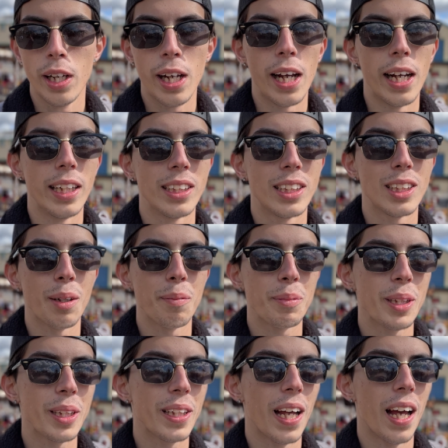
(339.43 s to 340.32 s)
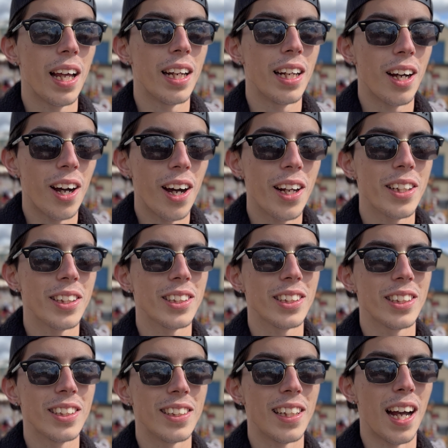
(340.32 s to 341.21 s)
and something that
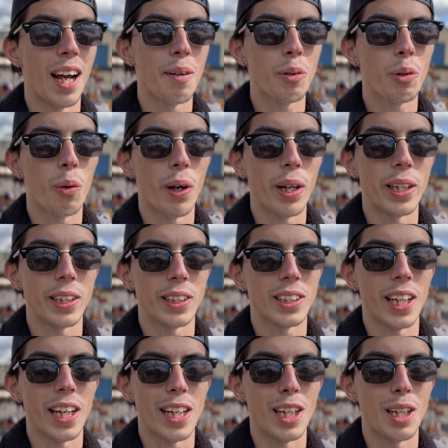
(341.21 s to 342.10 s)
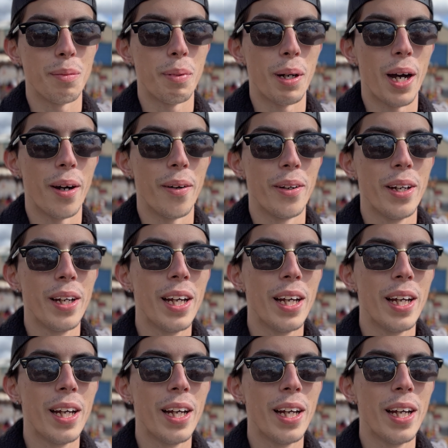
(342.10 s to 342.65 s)
honestly I'm quite excited about.